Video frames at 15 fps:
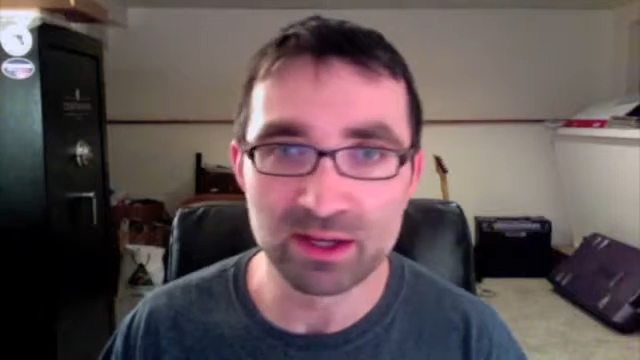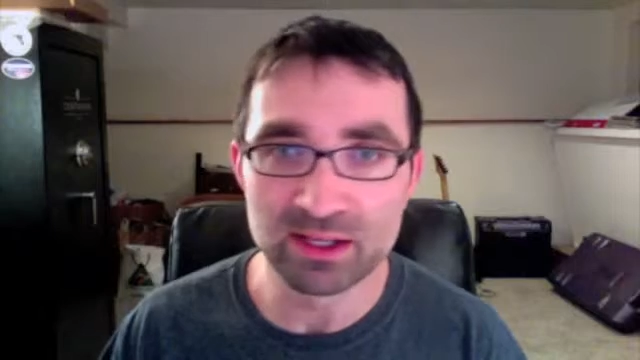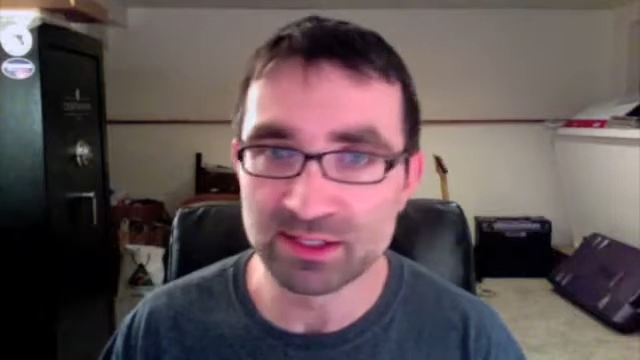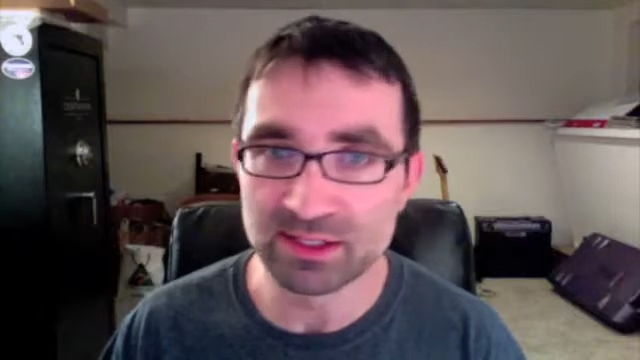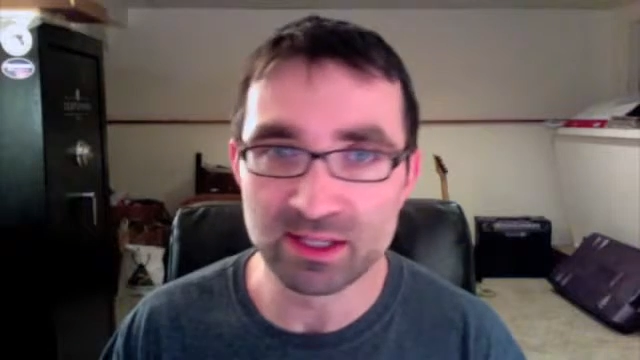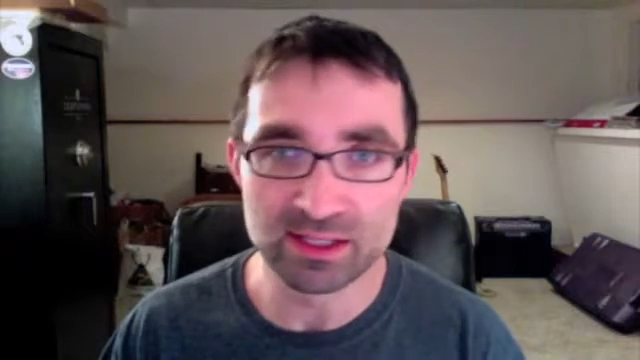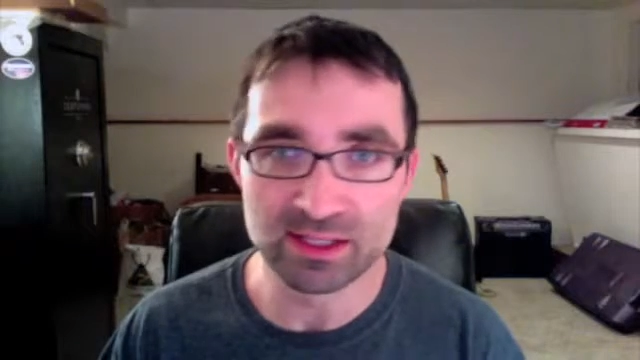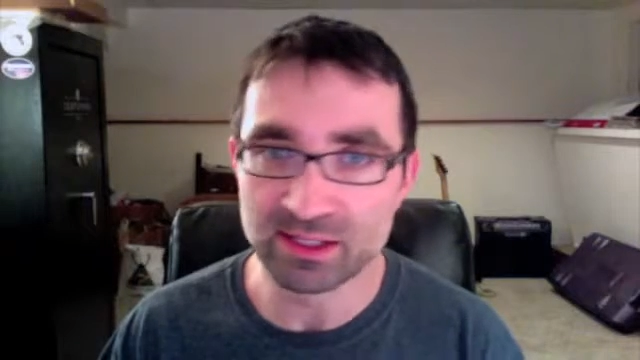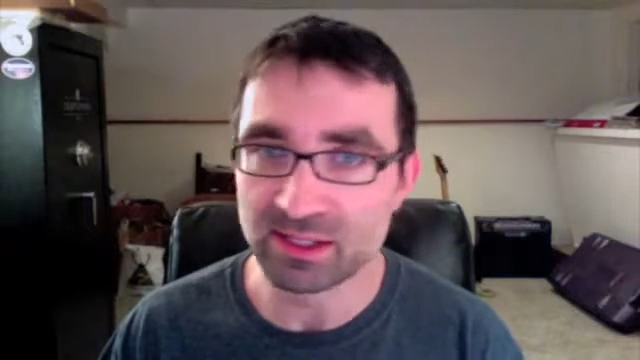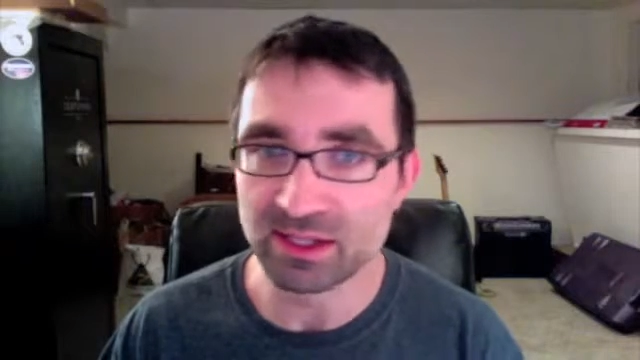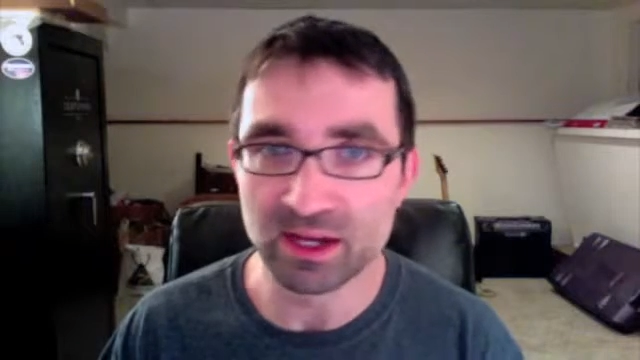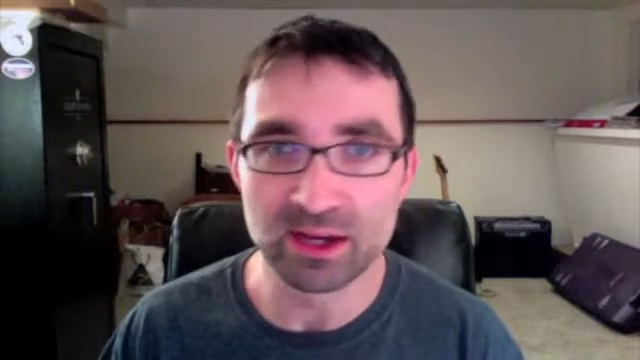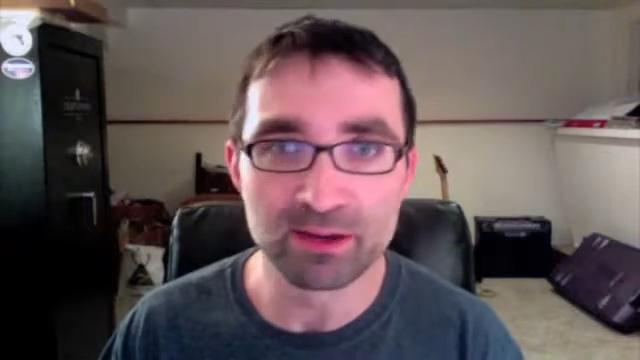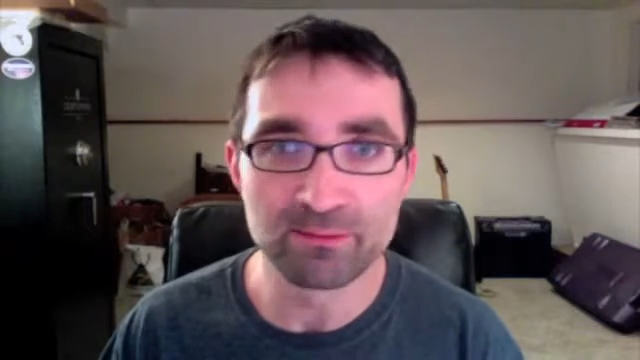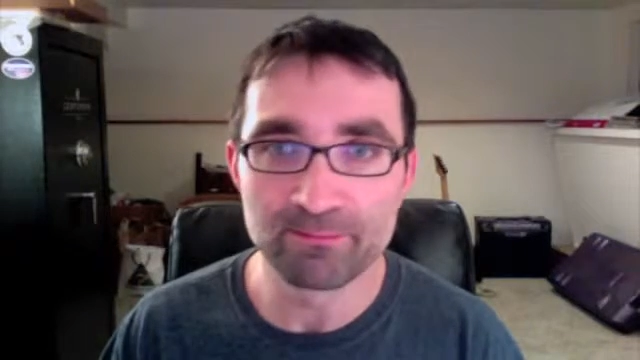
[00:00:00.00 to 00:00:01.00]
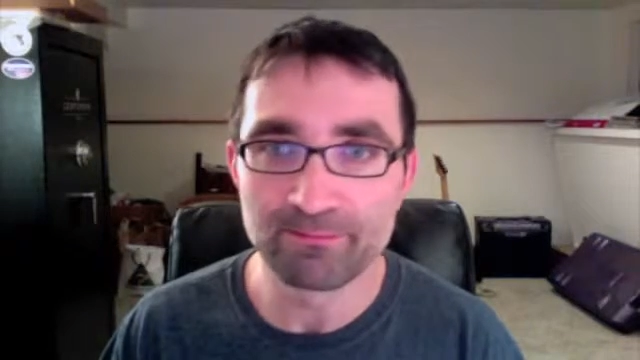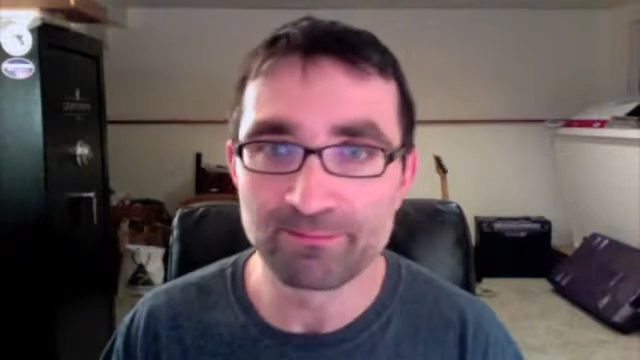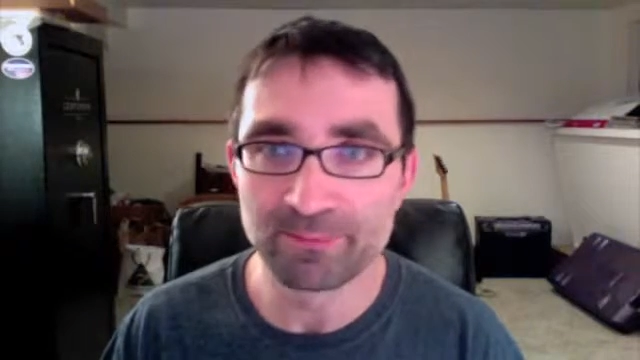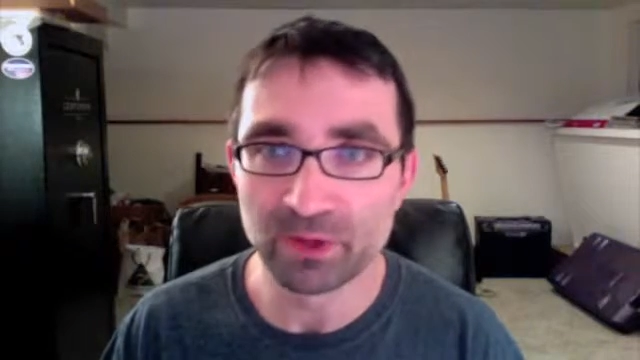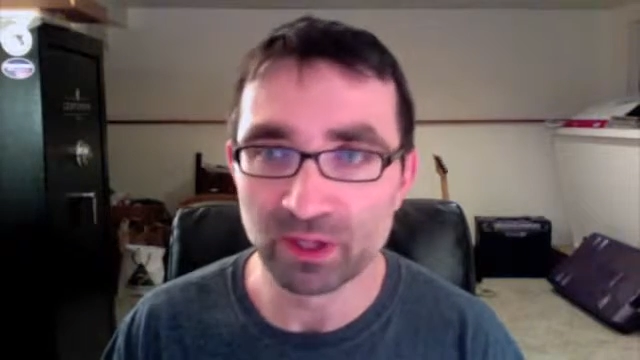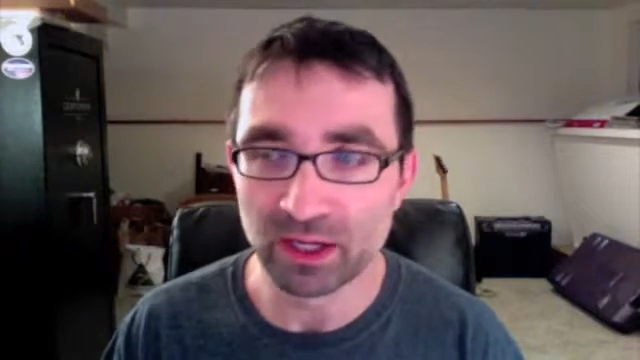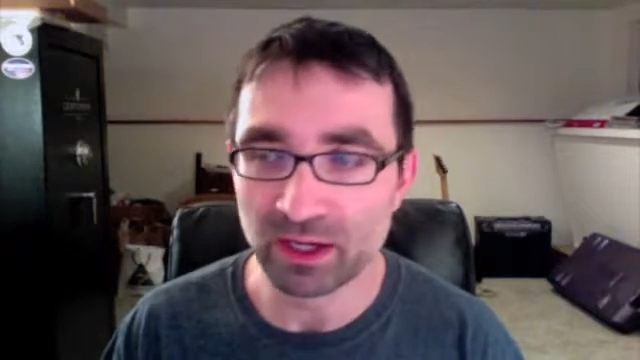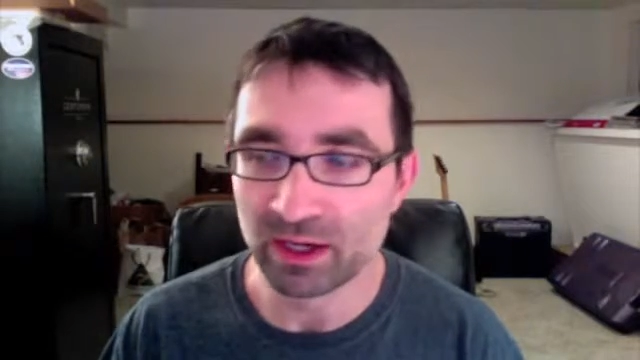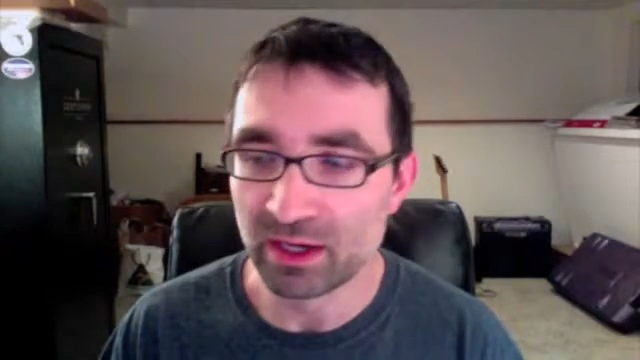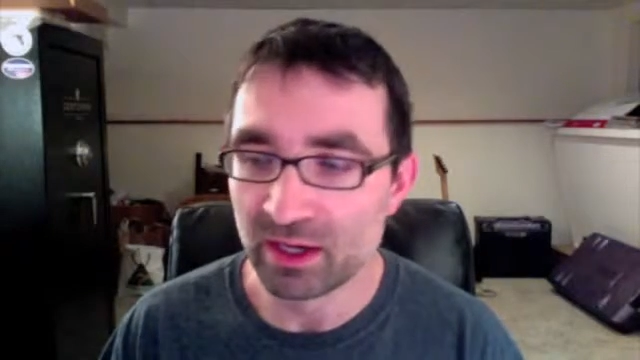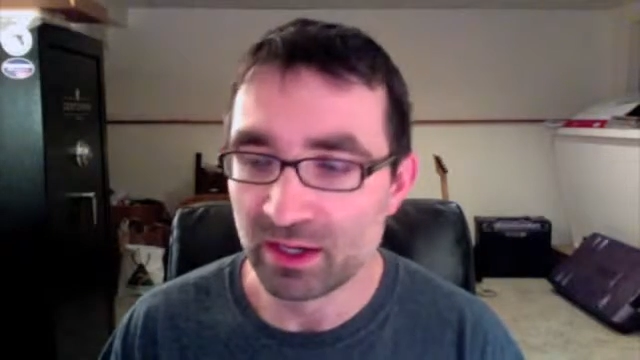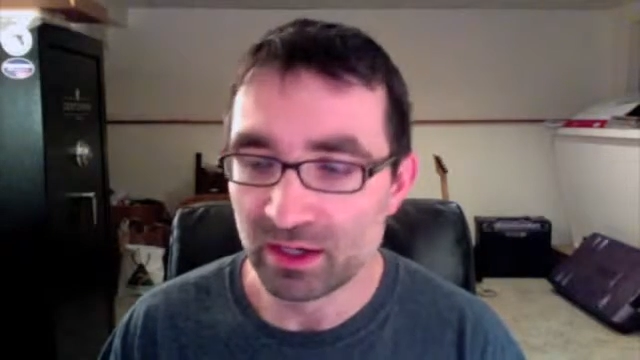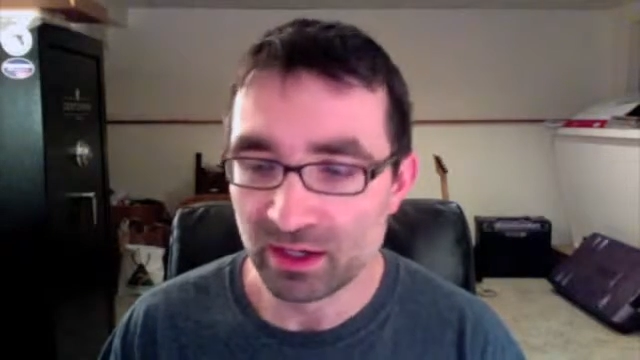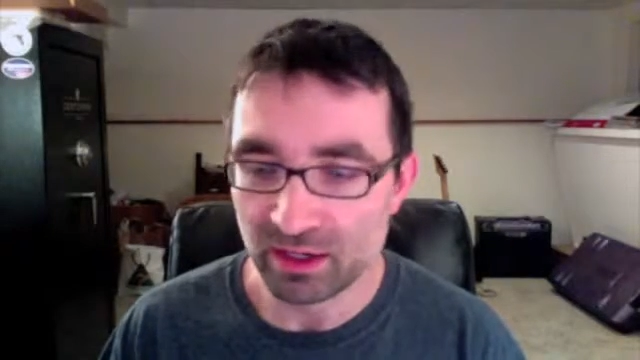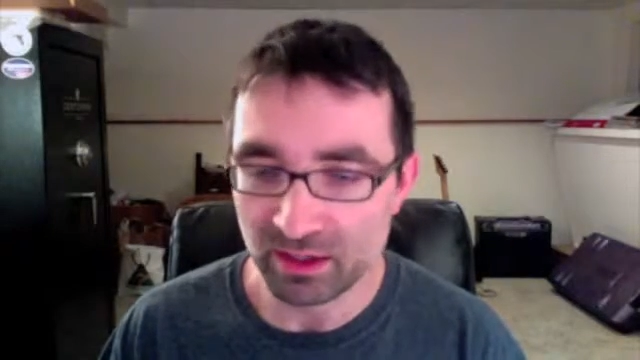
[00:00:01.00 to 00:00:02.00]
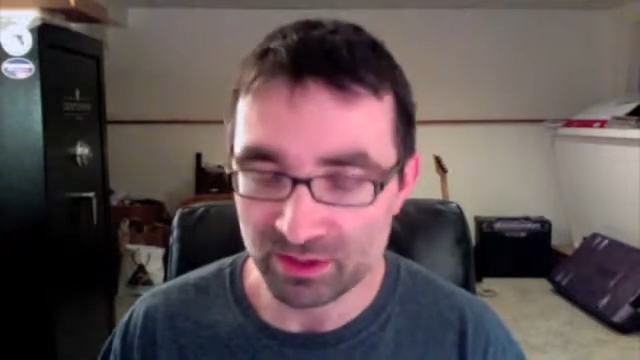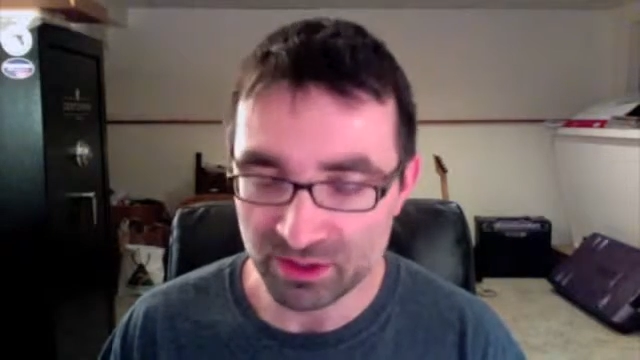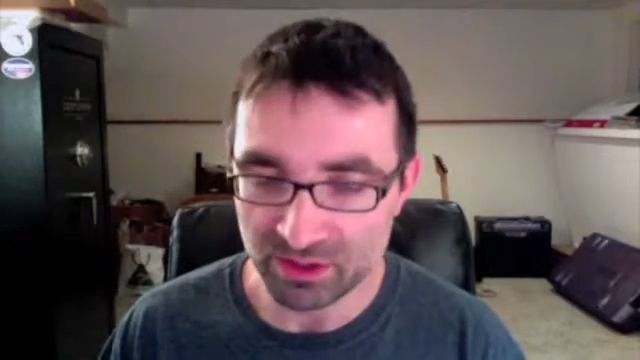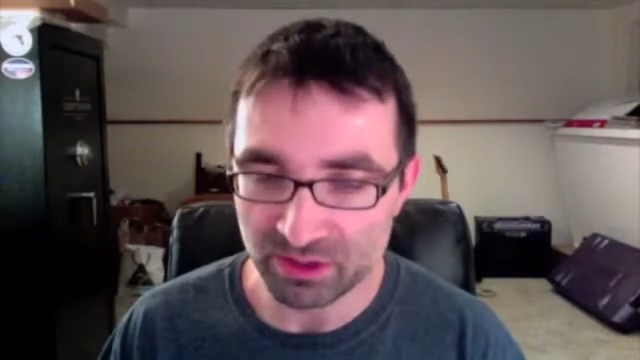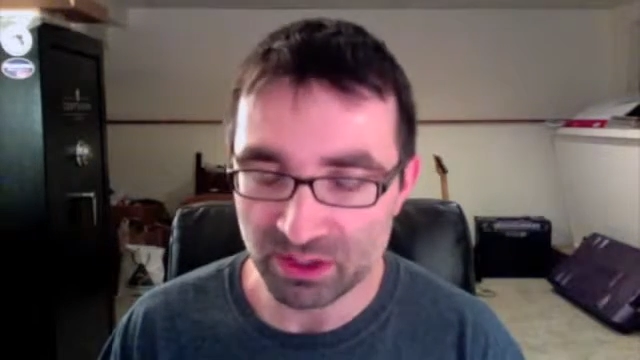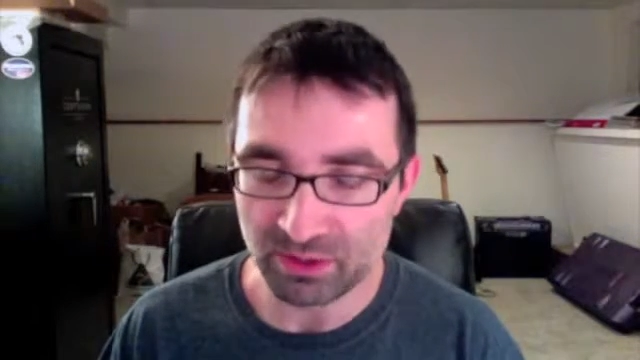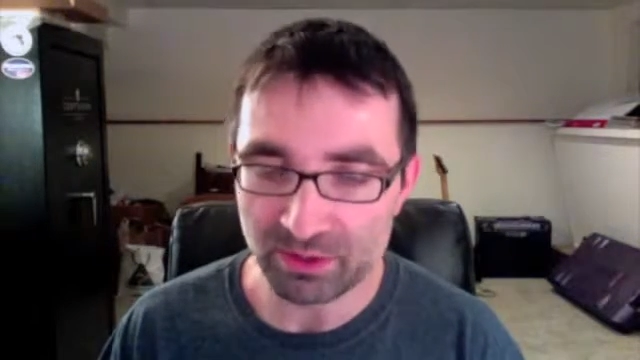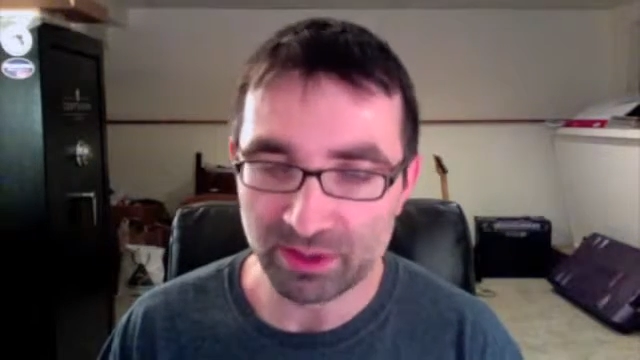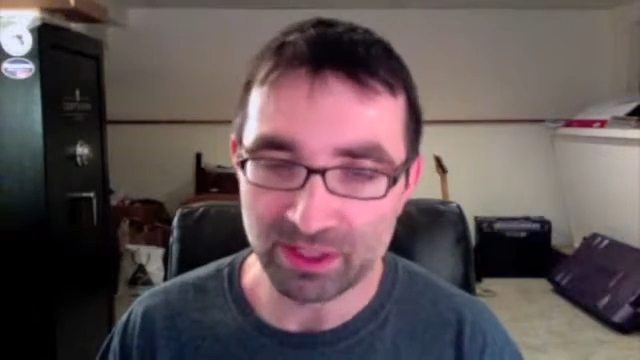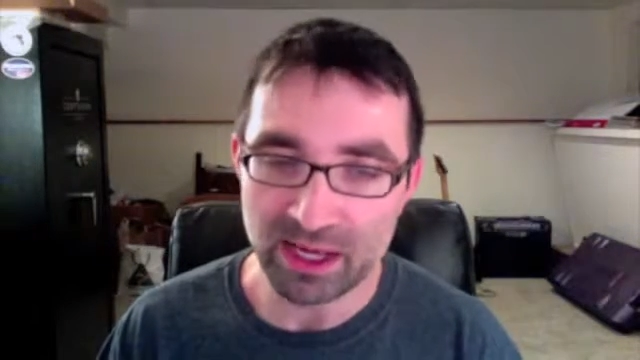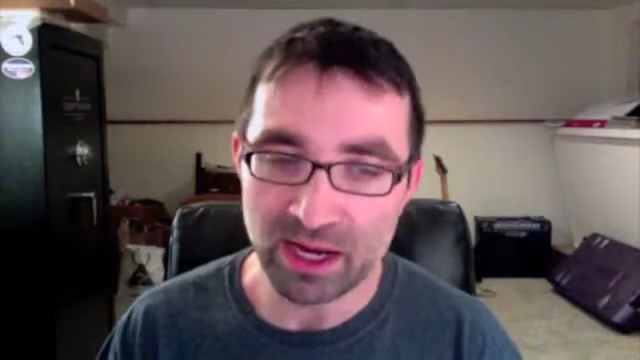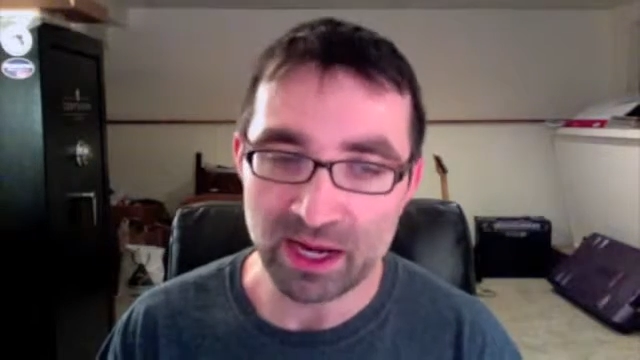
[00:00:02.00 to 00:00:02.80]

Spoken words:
It's the diet. Okay, there's no doubt about that.